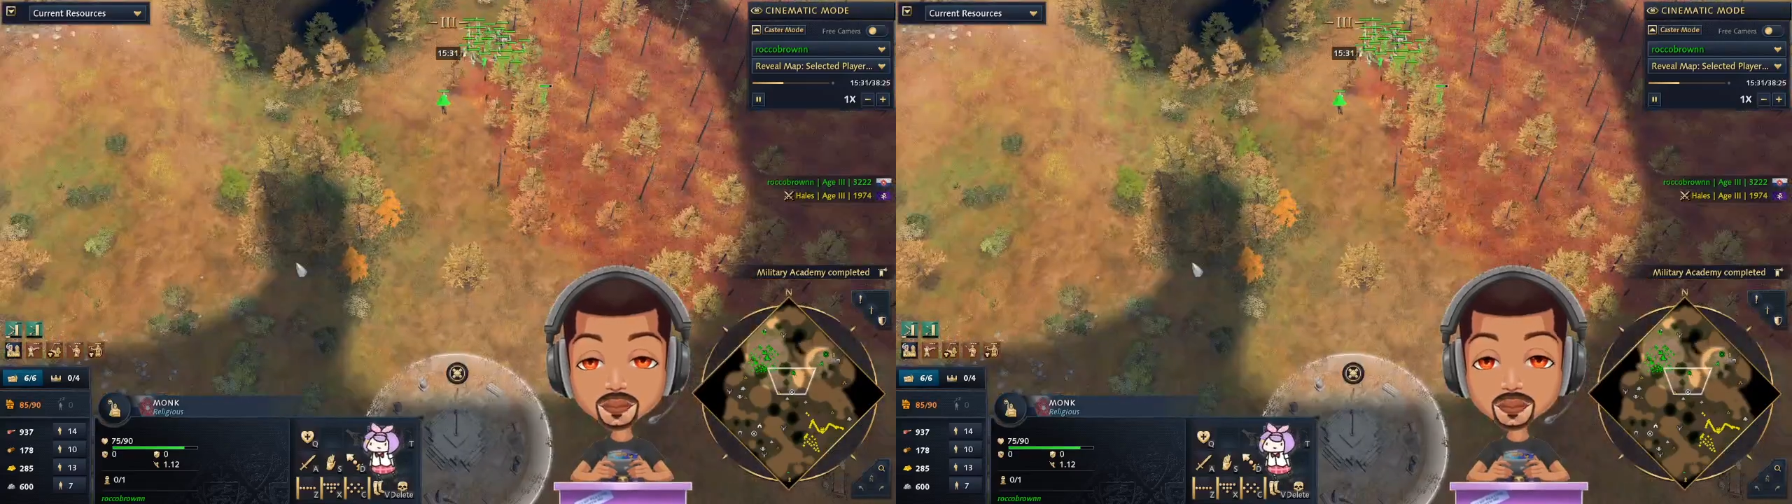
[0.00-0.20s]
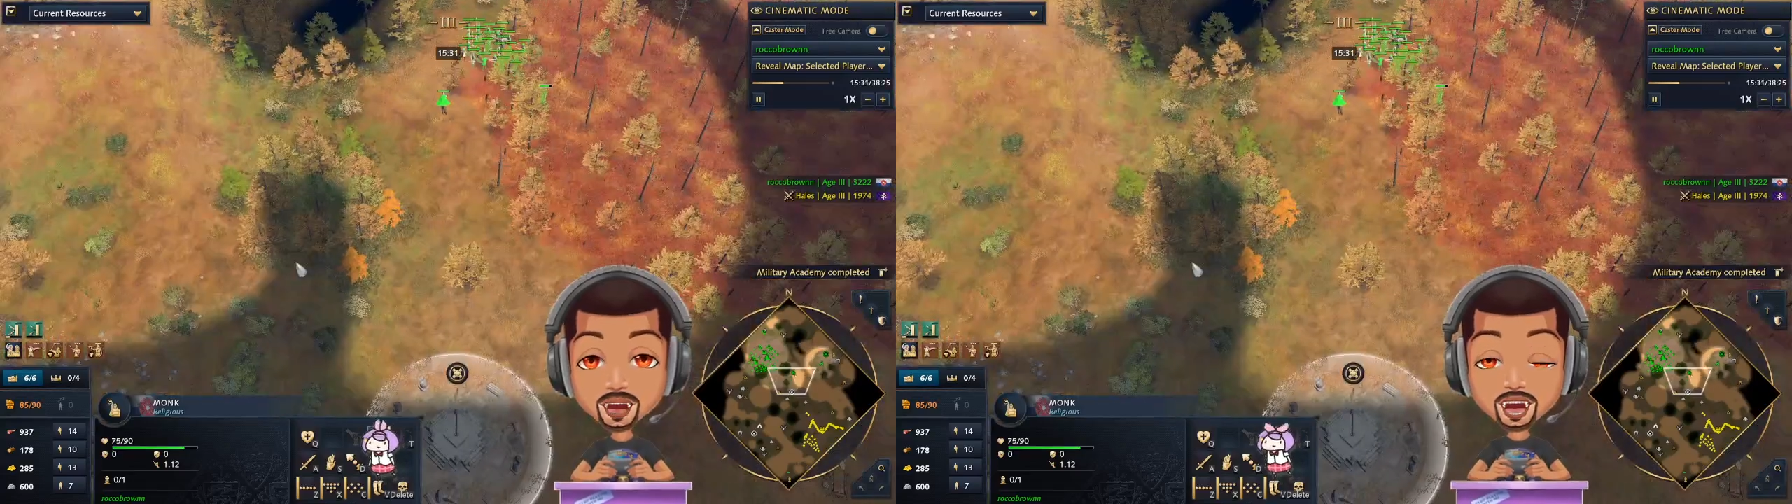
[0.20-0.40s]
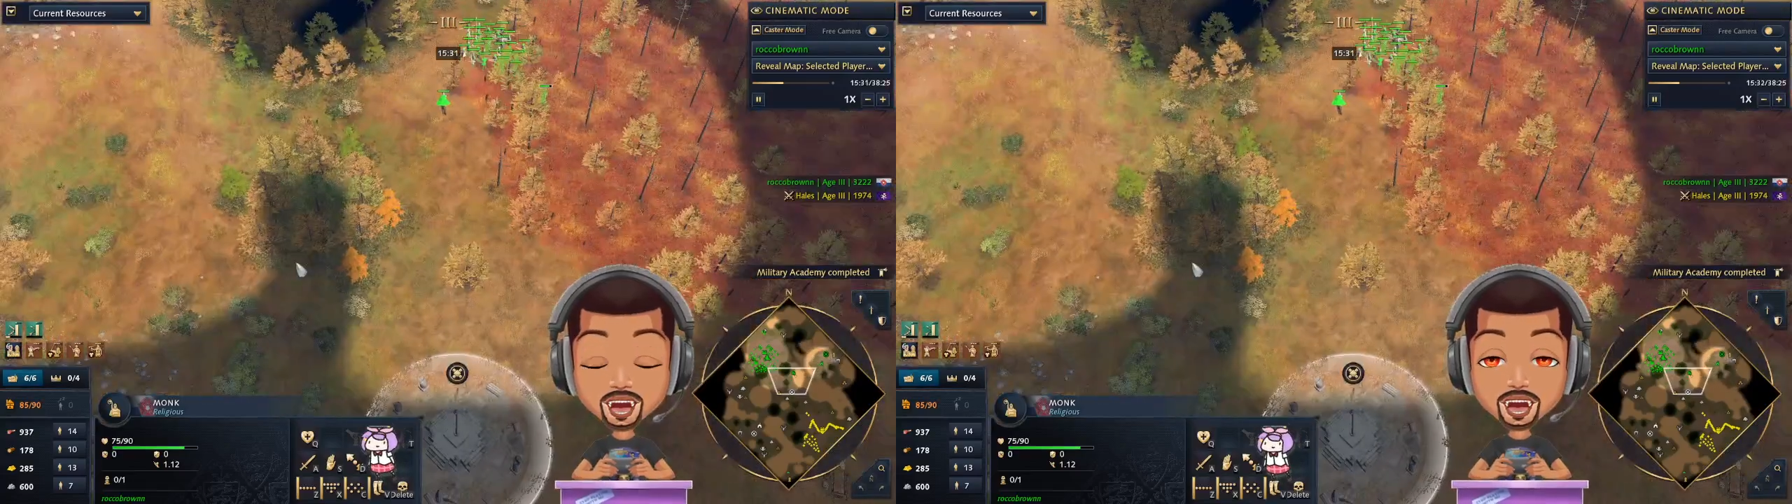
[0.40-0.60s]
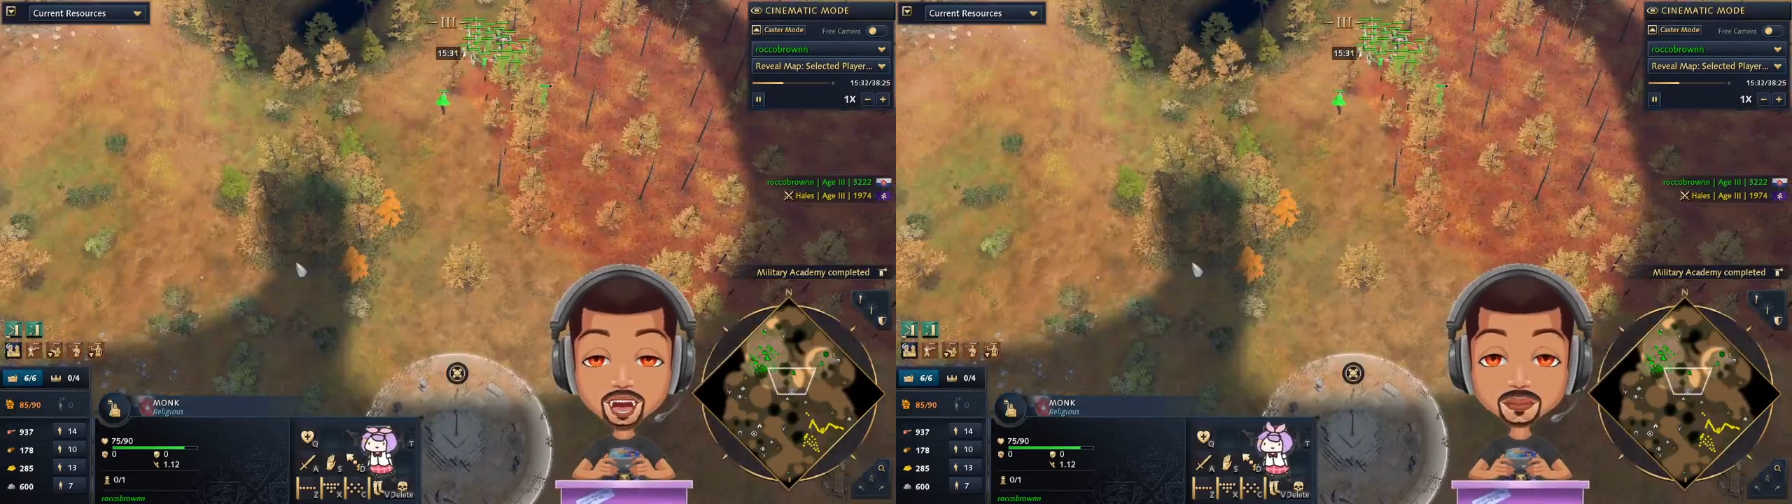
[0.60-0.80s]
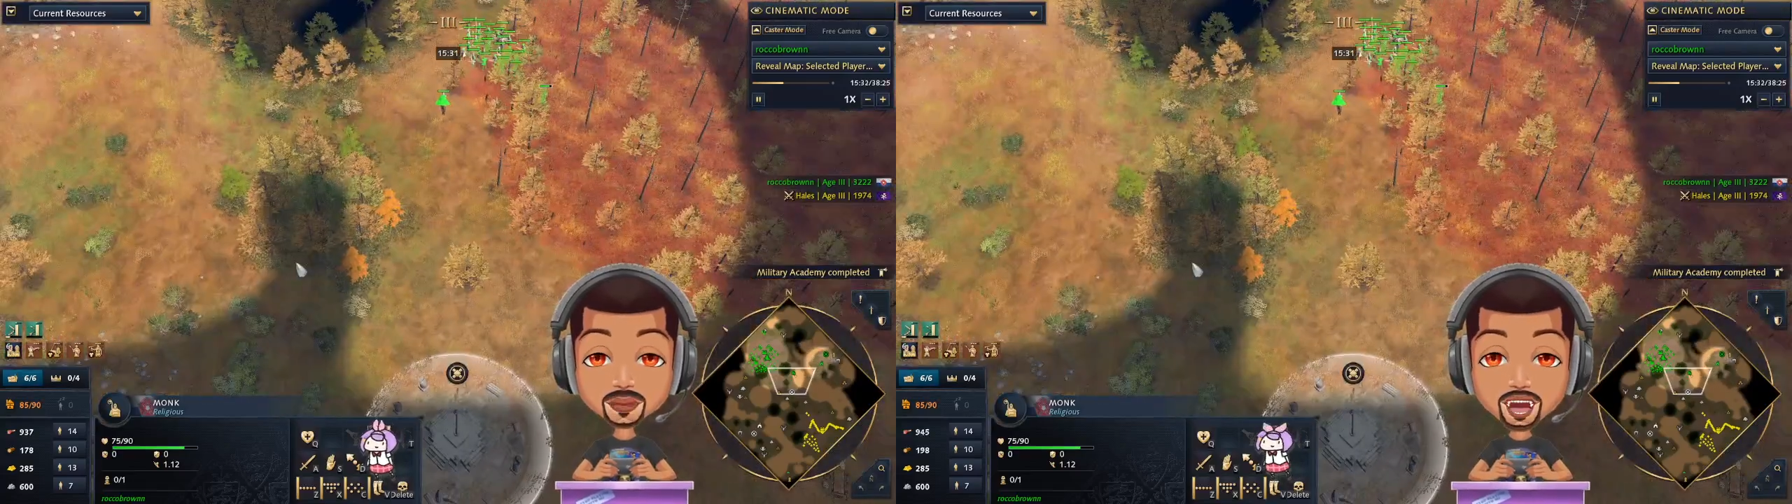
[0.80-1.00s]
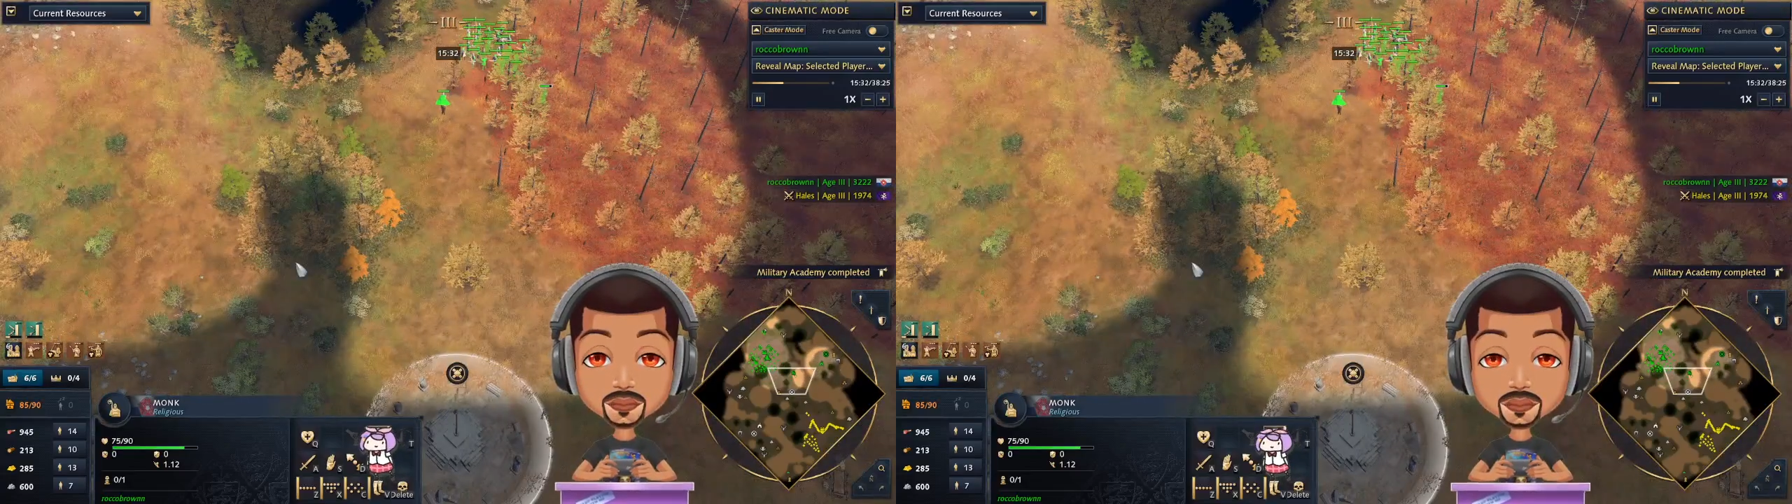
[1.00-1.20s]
turn be able to get